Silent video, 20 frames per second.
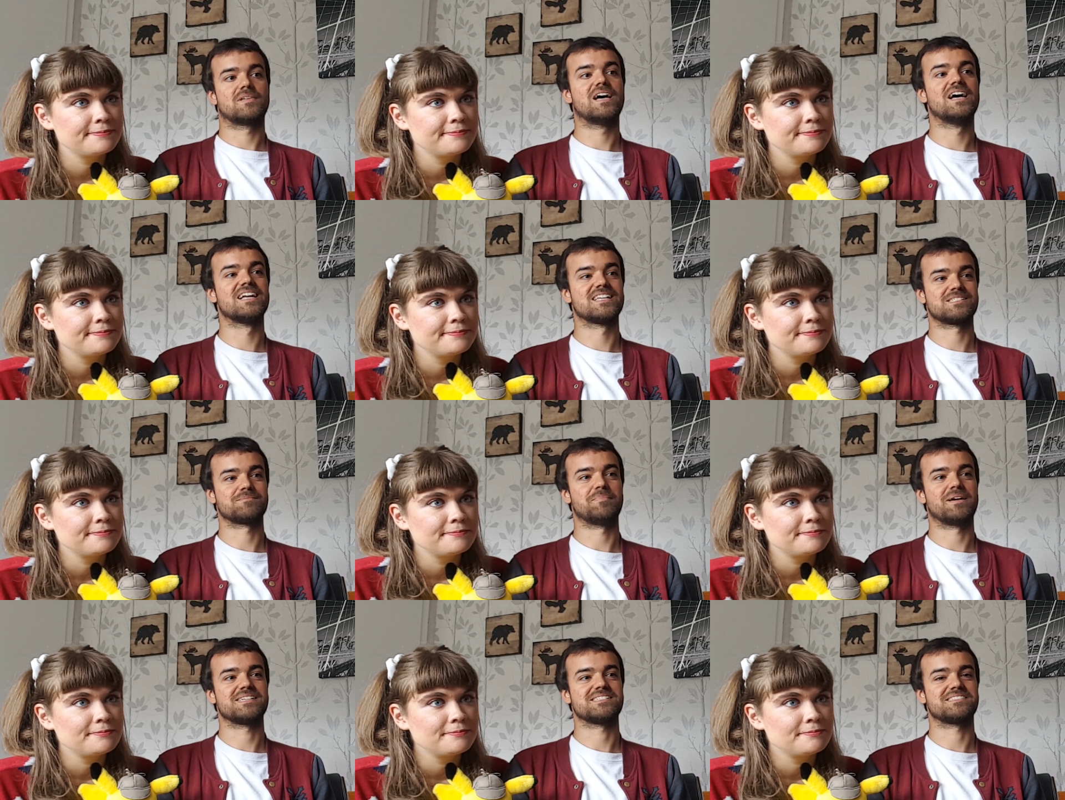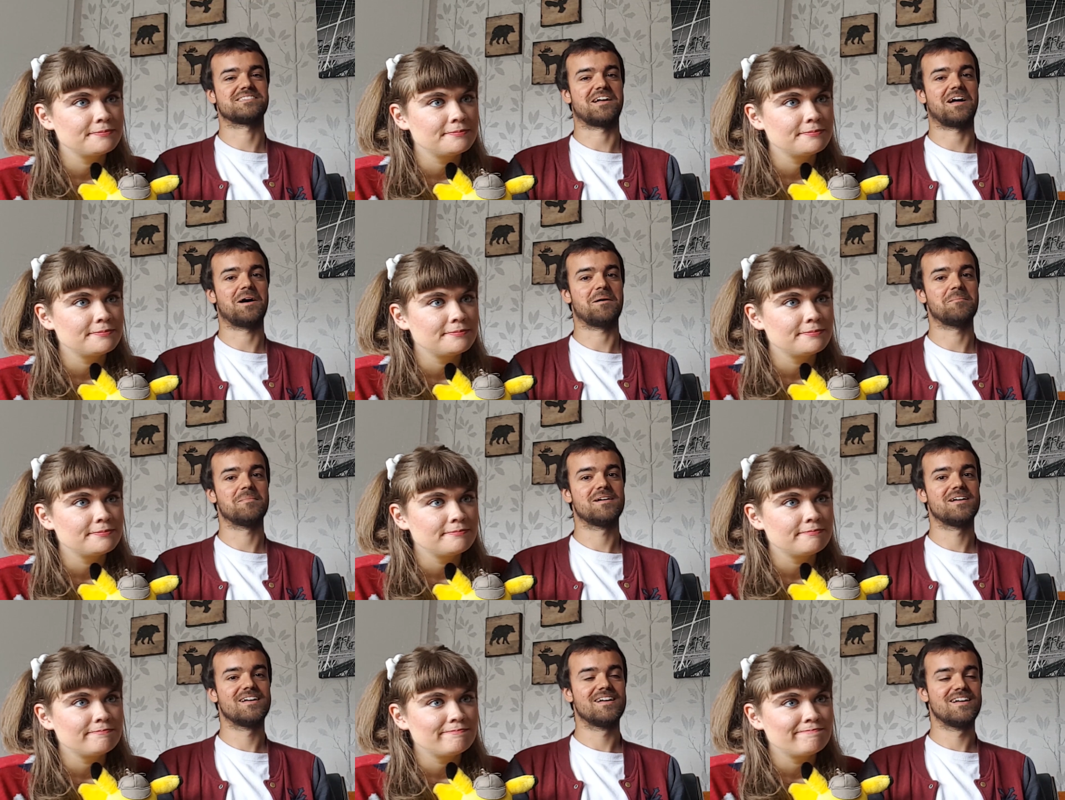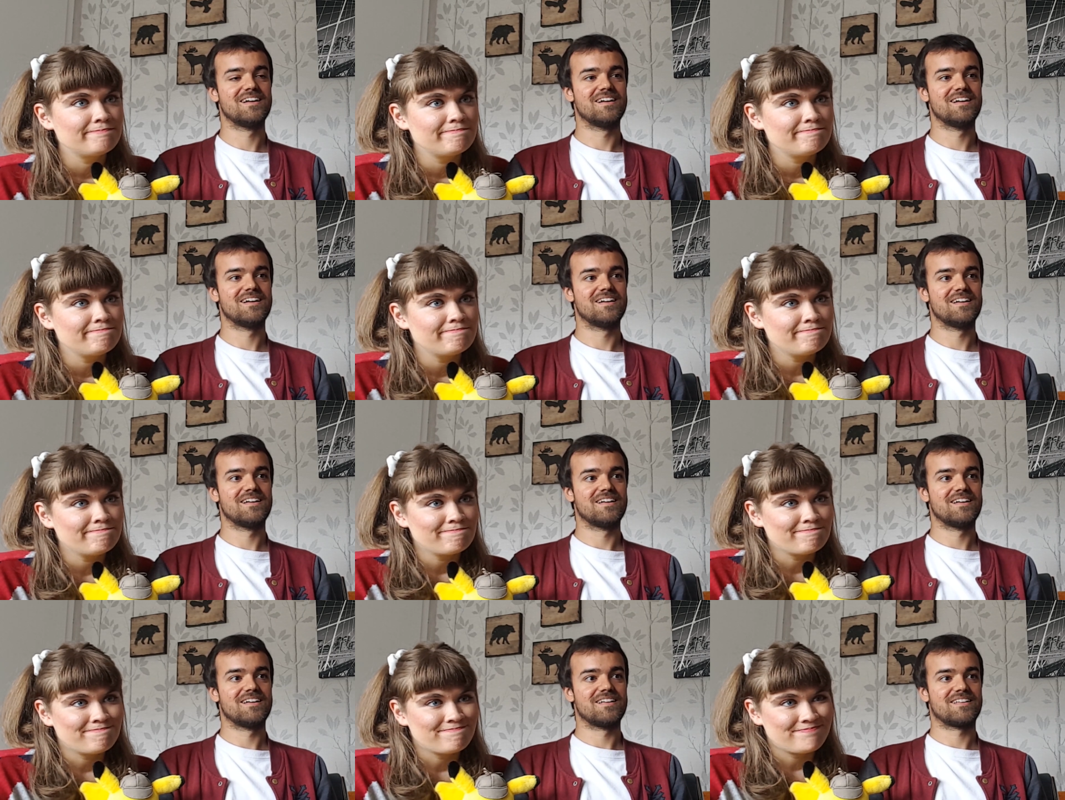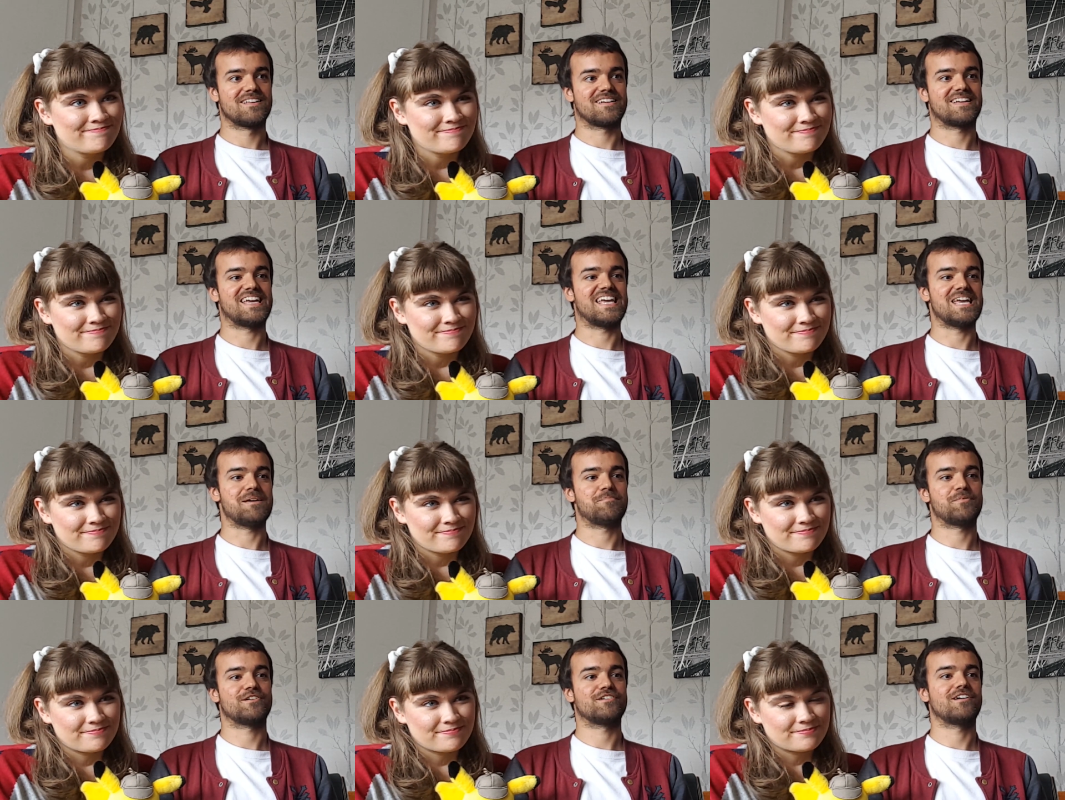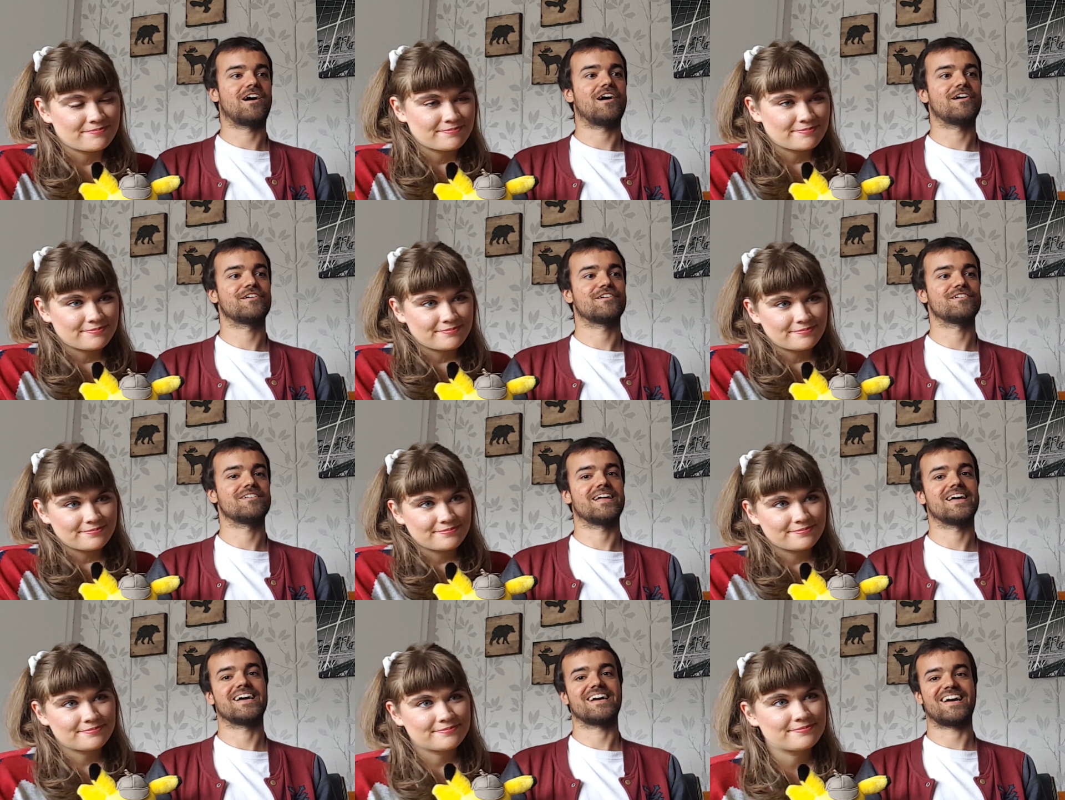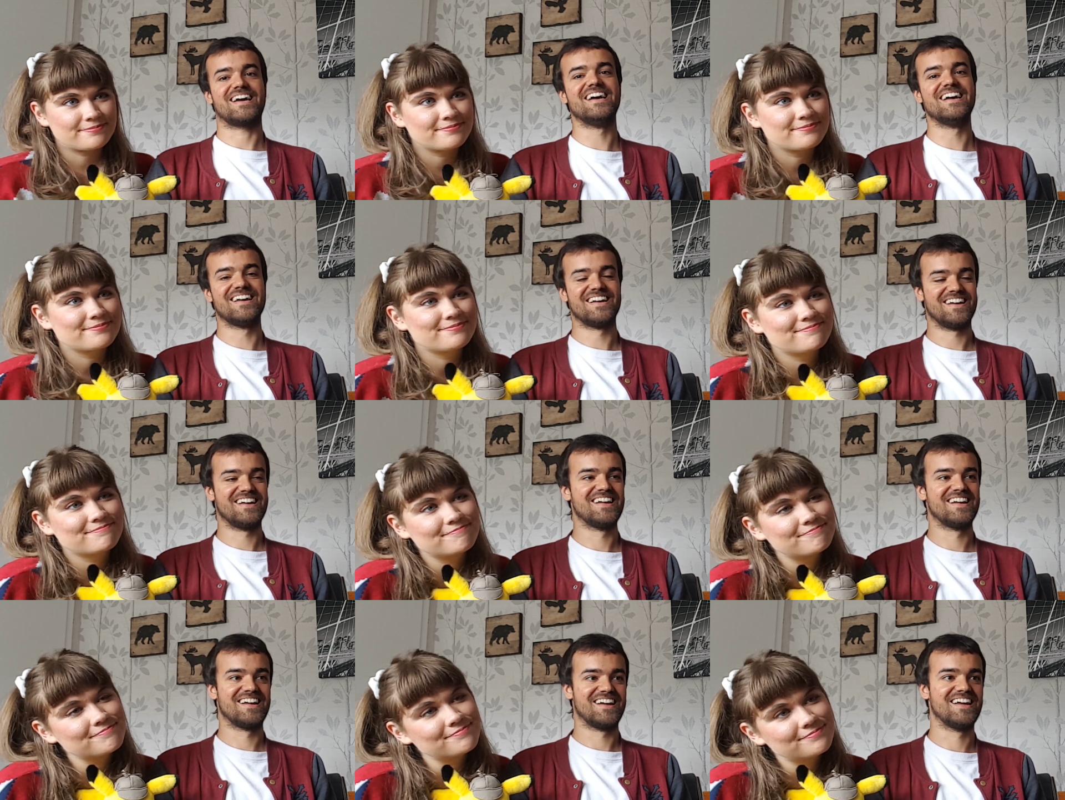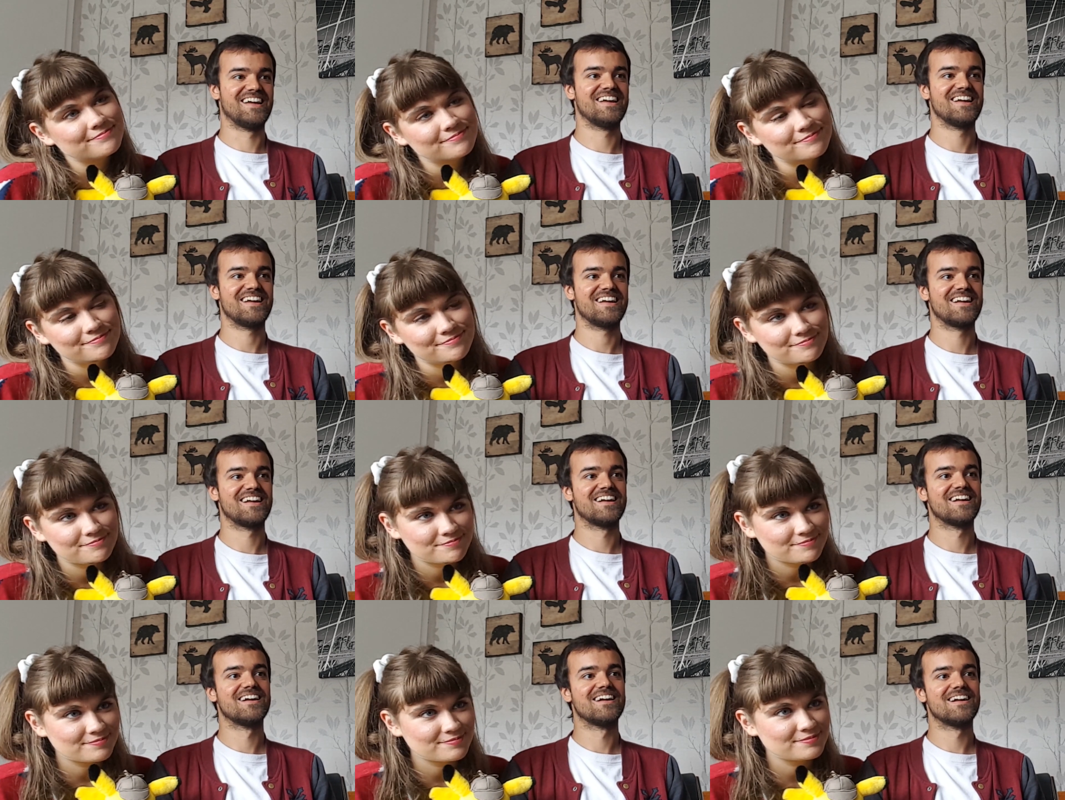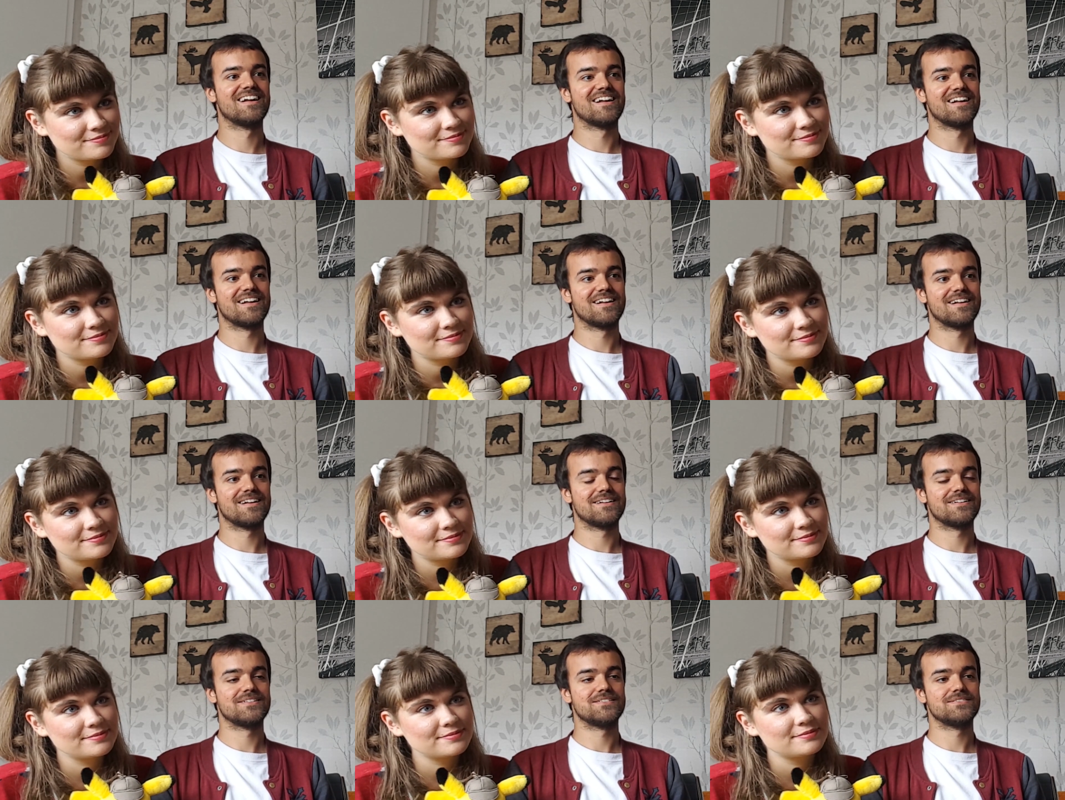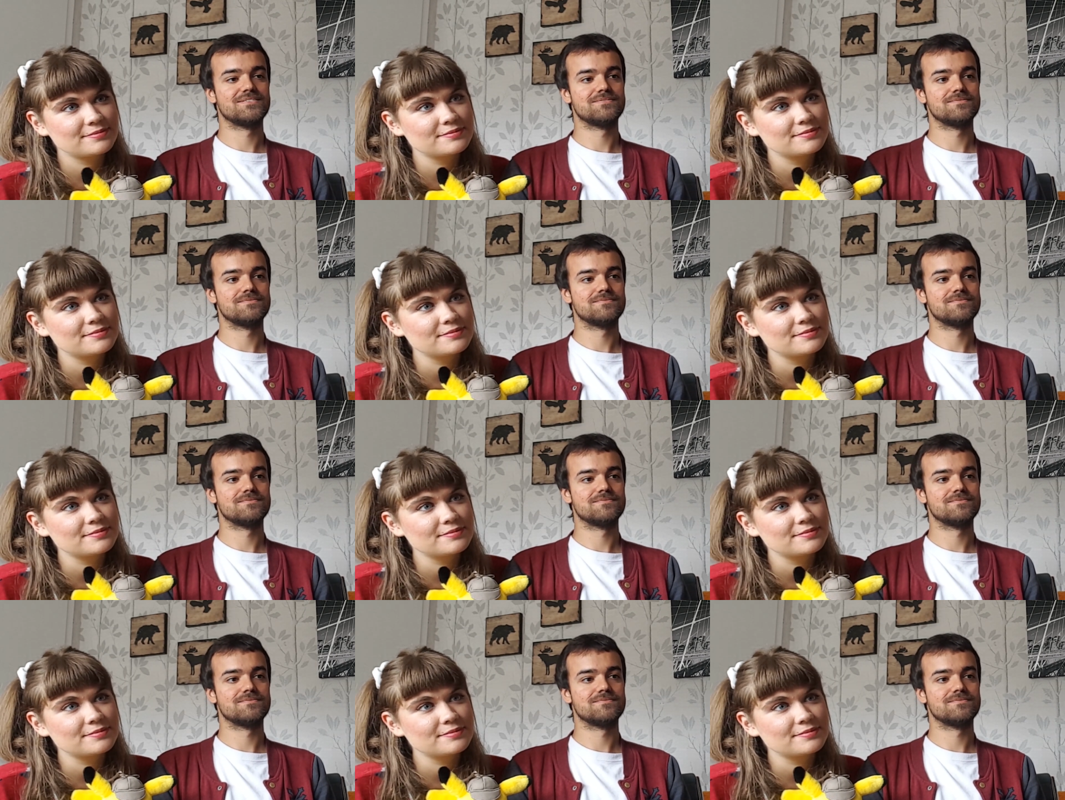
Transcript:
Speaker 1: That's messed Why up. To keep your daughter like... You're old.